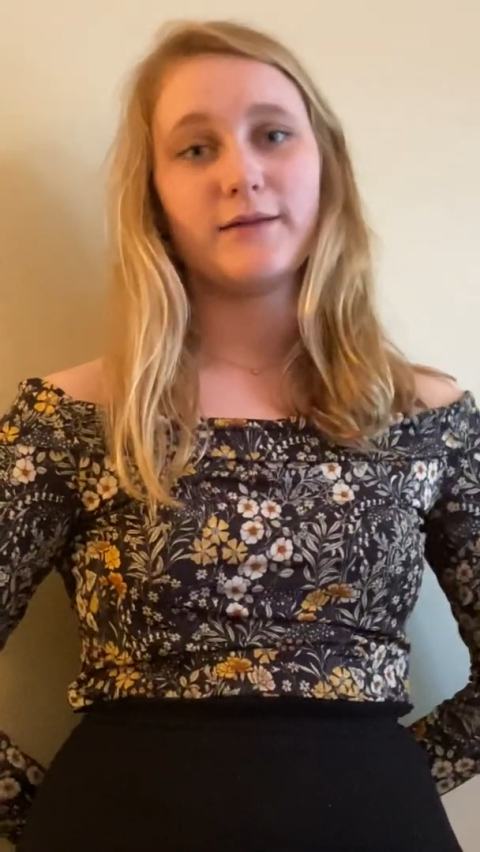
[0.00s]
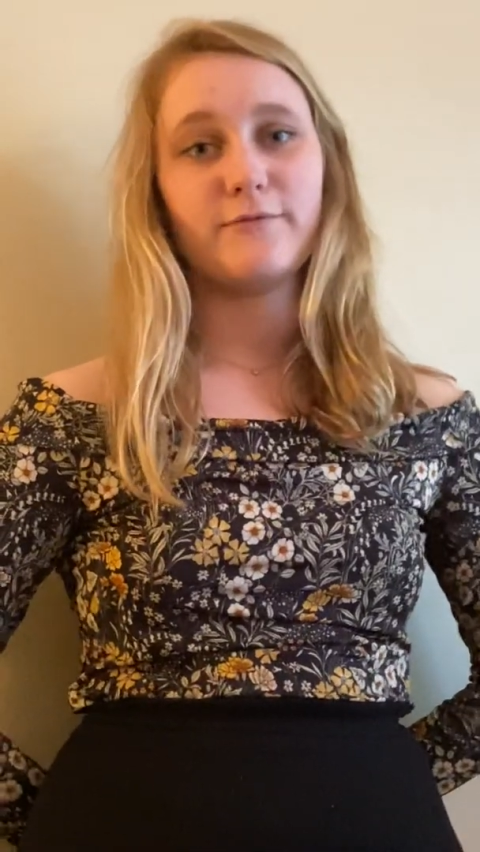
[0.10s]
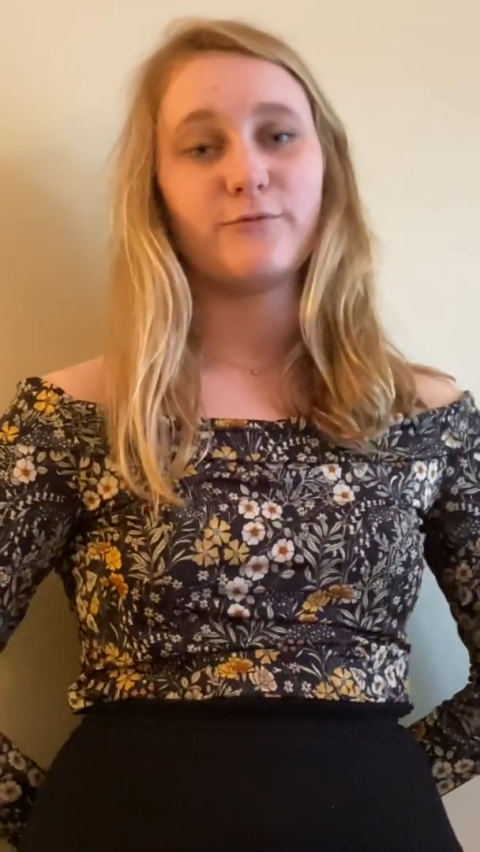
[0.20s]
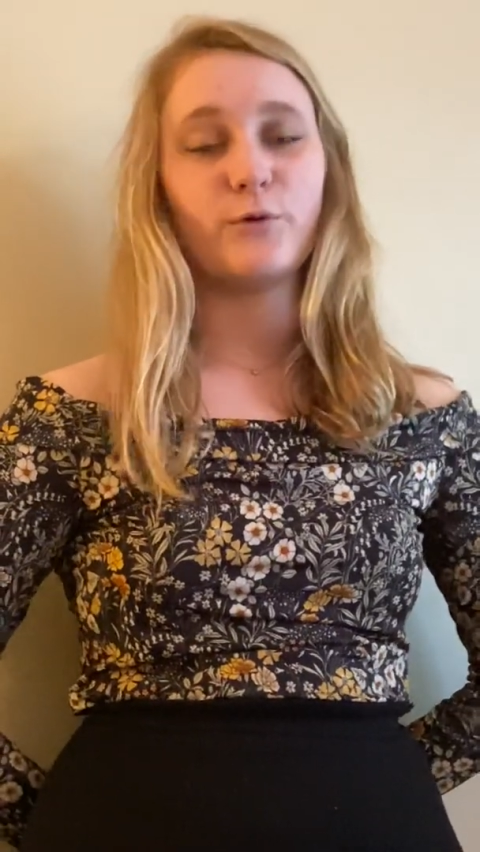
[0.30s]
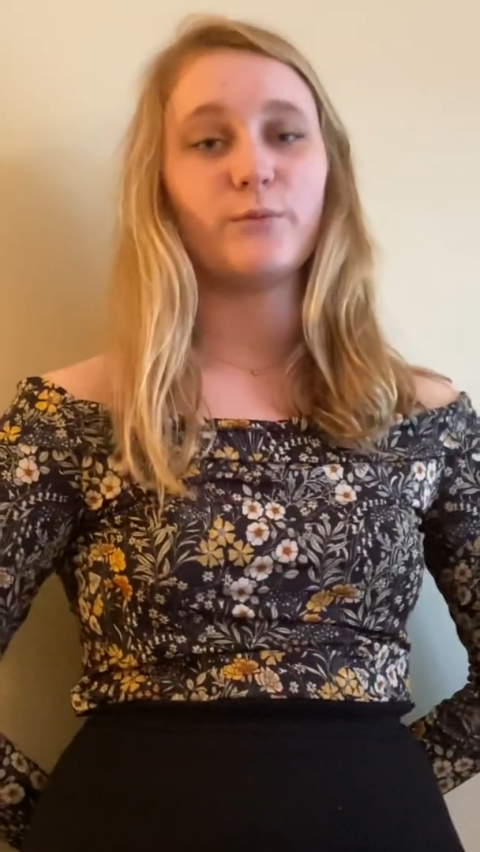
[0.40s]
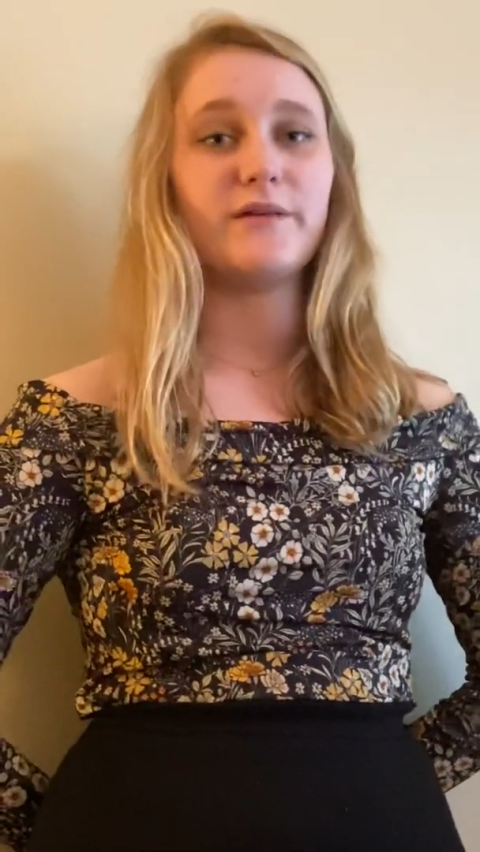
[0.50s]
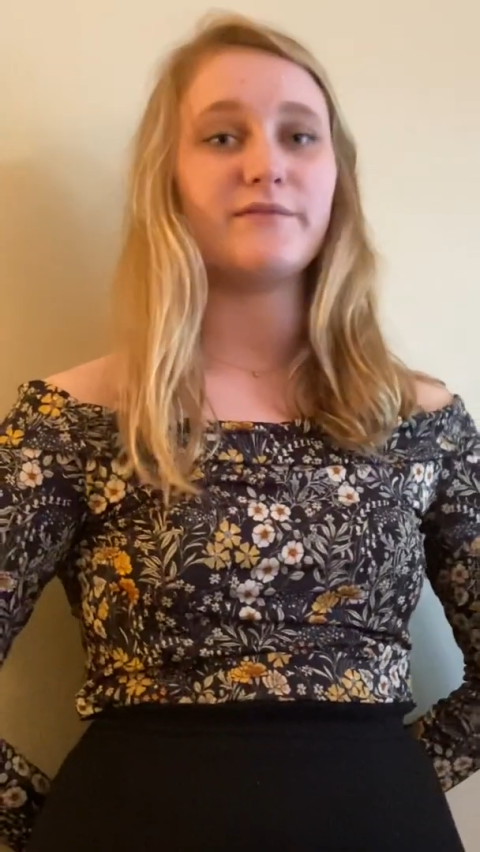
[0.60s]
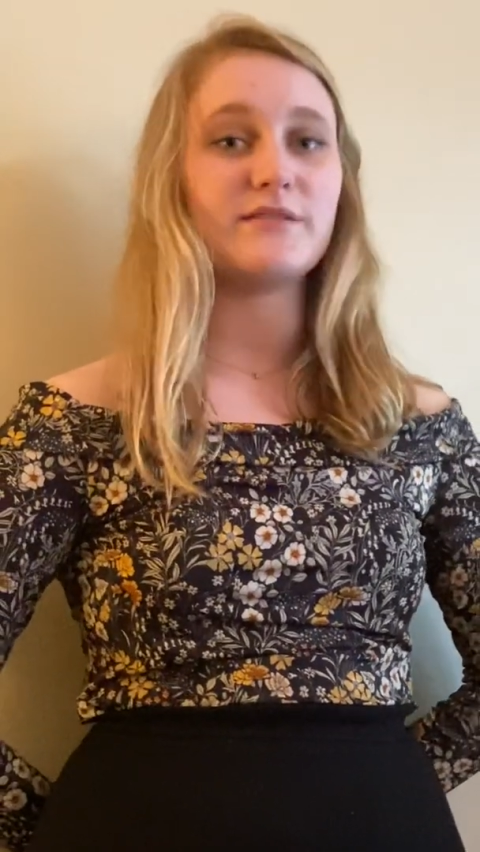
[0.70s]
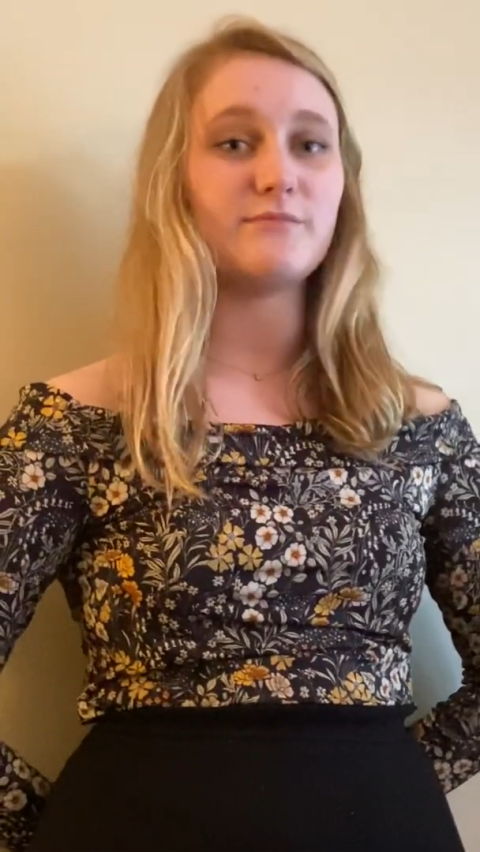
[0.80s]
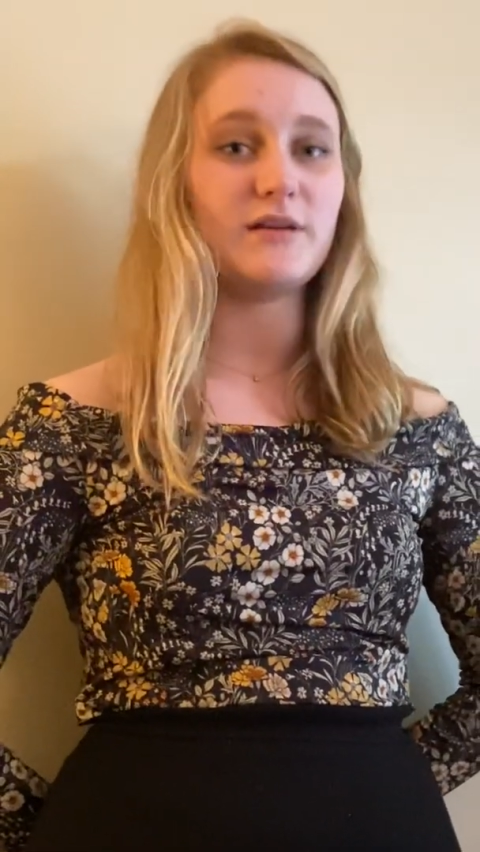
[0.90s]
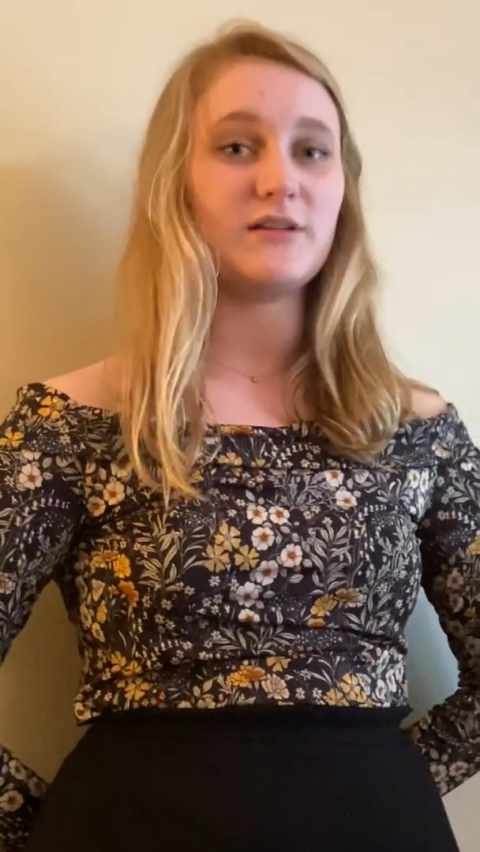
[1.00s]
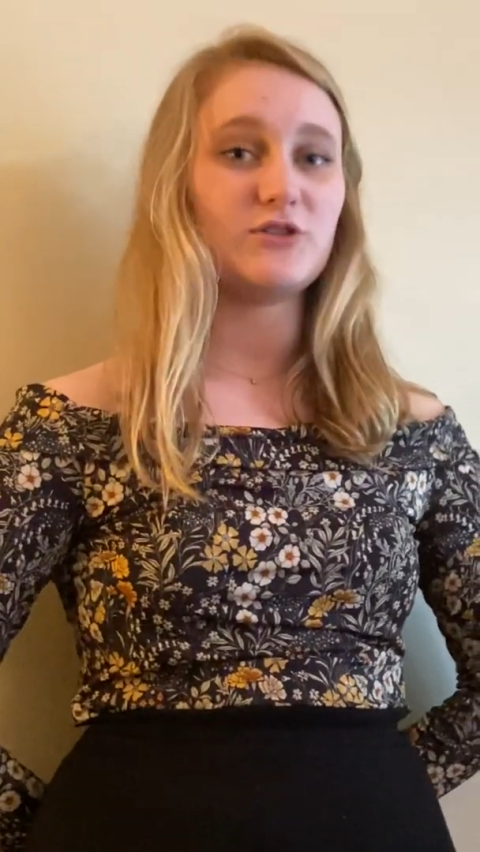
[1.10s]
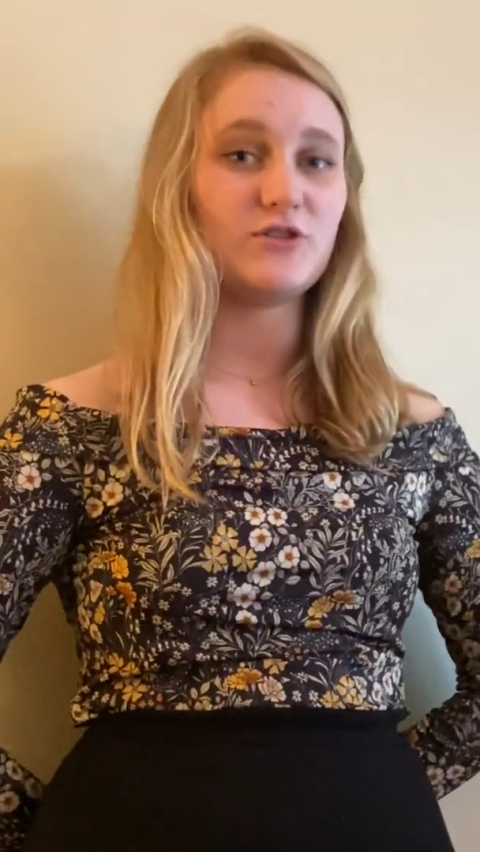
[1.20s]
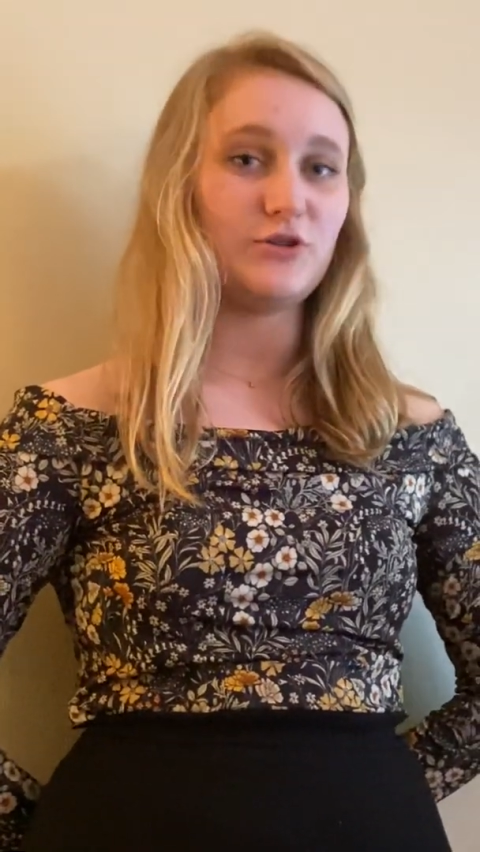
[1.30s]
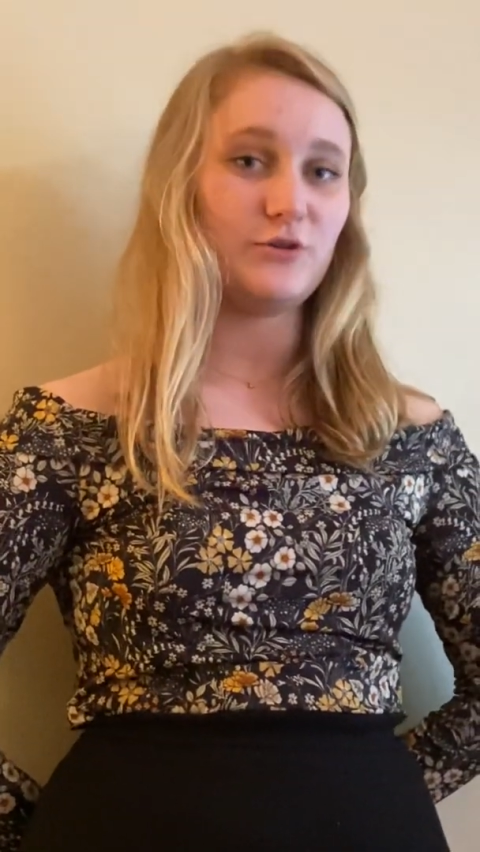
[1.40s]
informative
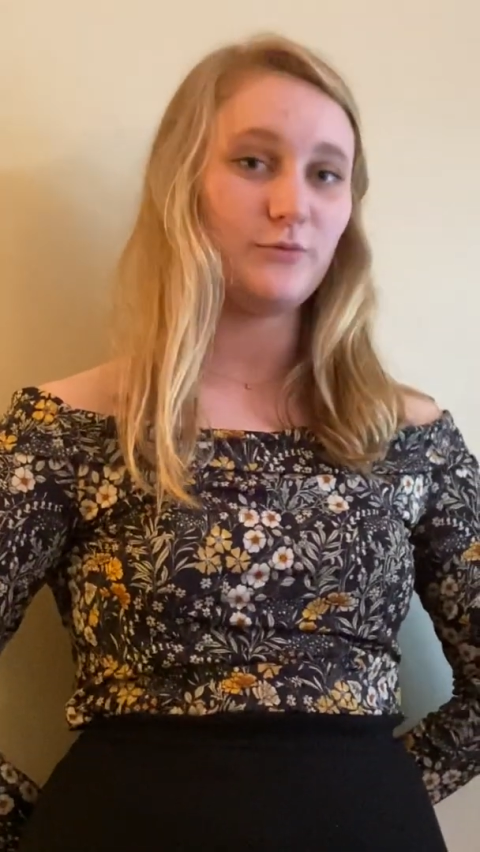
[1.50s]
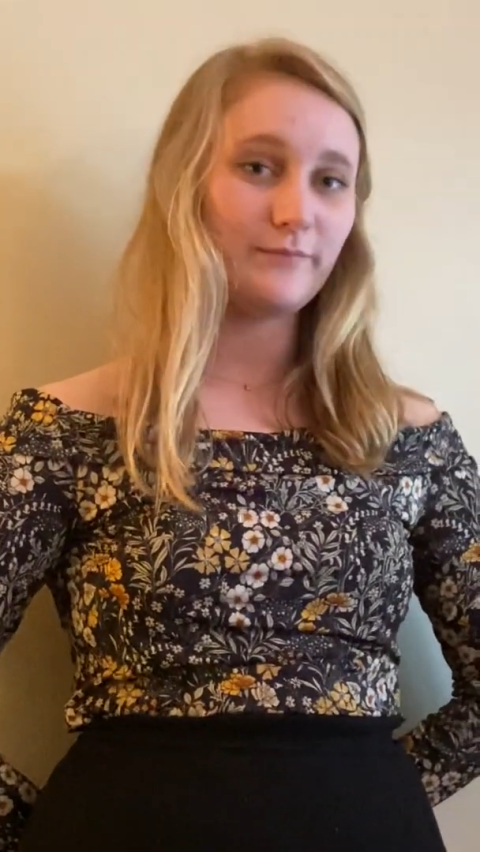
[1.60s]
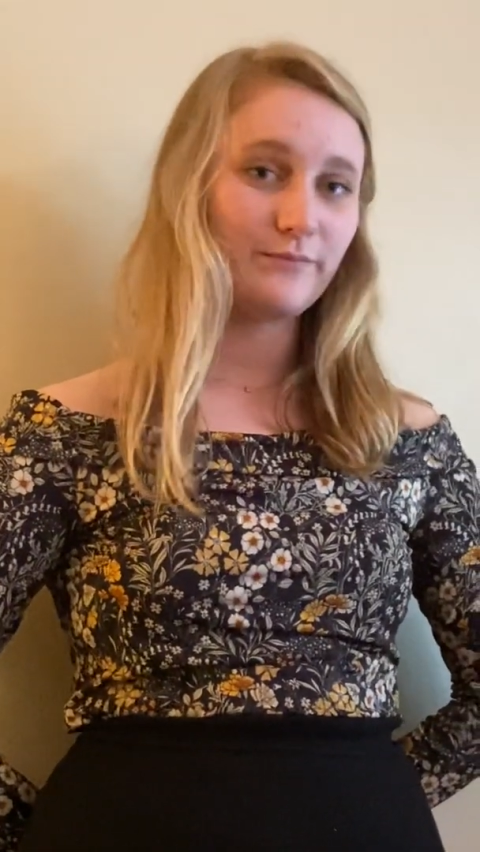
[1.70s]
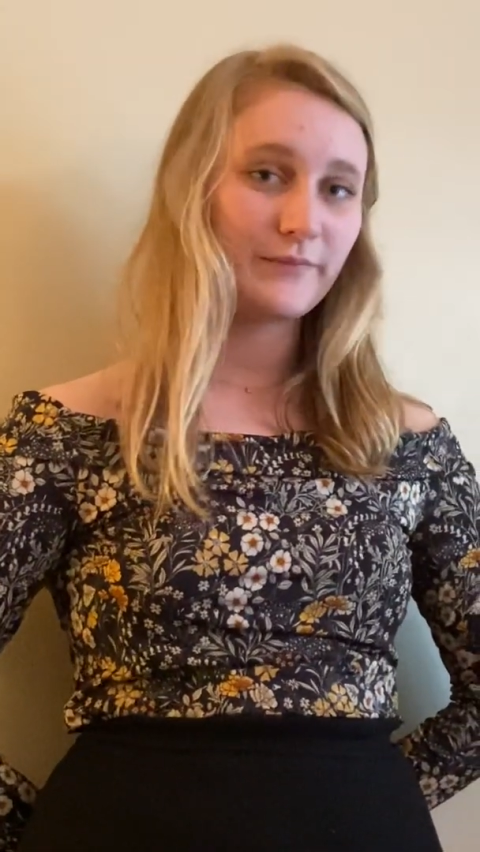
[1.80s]
speech 2.